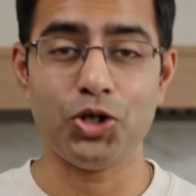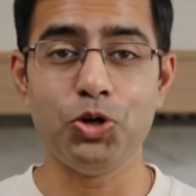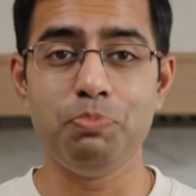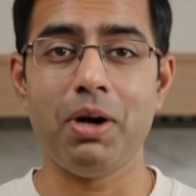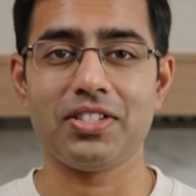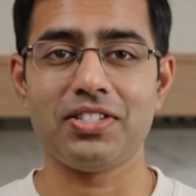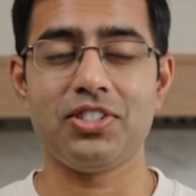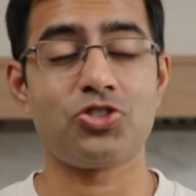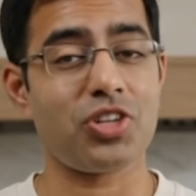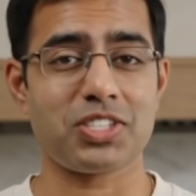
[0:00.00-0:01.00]
good butter.
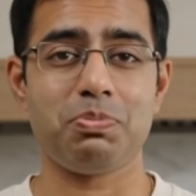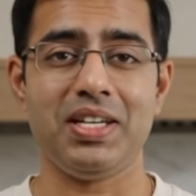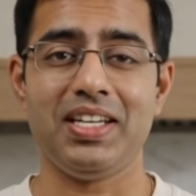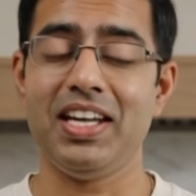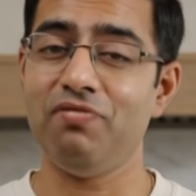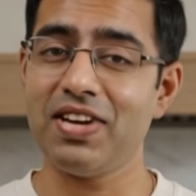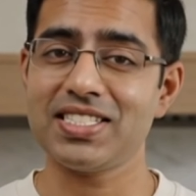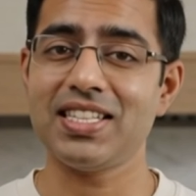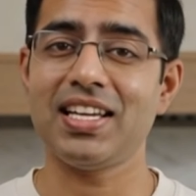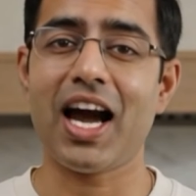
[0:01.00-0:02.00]
Trust me,
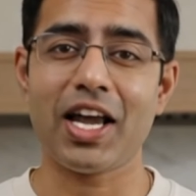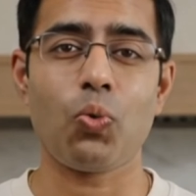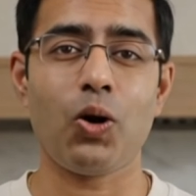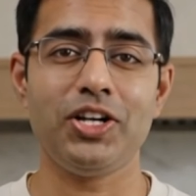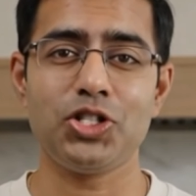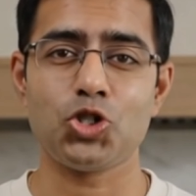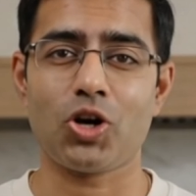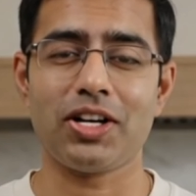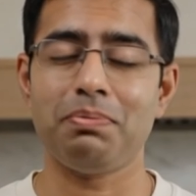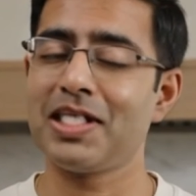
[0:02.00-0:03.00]
investing in high-quality
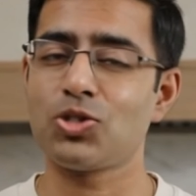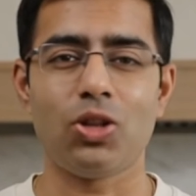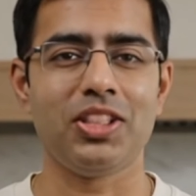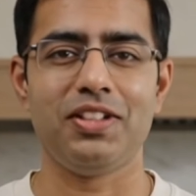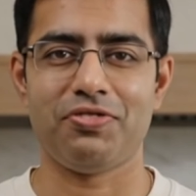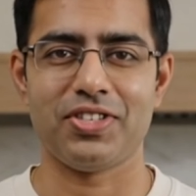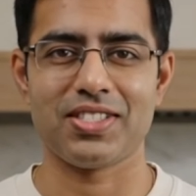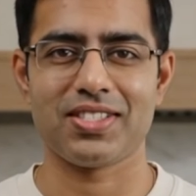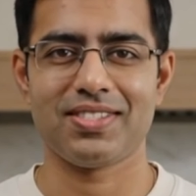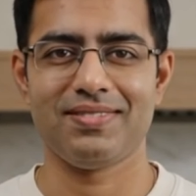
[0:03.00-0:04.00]
chocolate makes all the difference.